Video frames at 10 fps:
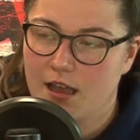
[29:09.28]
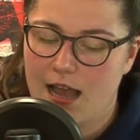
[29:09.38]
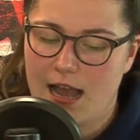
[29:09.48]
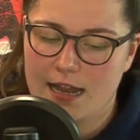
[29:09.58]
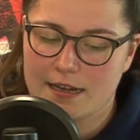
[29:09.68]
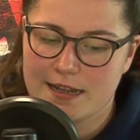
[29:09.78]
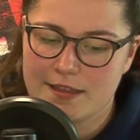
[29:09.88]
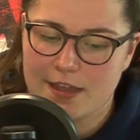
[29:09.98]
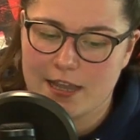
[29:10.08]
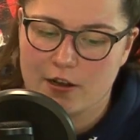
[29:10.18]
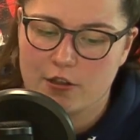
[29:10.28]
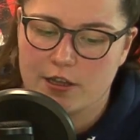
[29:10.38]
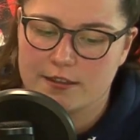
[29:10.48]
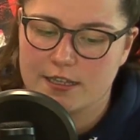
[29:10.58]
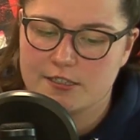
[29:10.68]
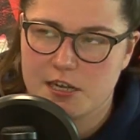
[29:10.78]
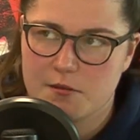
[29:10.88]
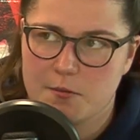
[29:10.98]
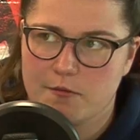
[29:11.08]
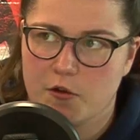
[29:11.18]
And they're gonna look at that
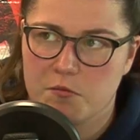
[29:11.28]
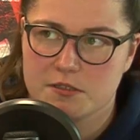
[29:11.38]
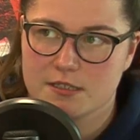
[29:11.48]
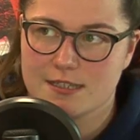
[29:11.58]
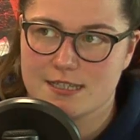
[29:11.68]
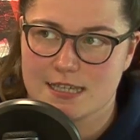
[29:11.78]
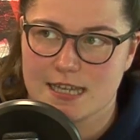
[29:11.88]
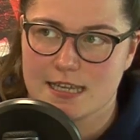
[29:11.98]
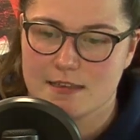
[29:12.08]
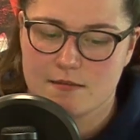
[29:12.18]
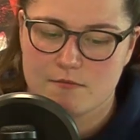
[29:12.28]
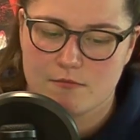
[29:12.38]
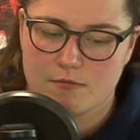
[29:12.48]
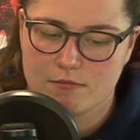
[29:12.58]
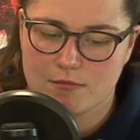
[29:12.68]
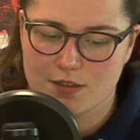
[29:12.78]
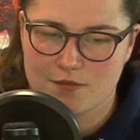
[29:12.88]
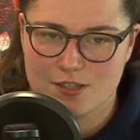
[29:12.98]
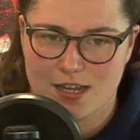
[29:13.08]
Germany performance and see, well, if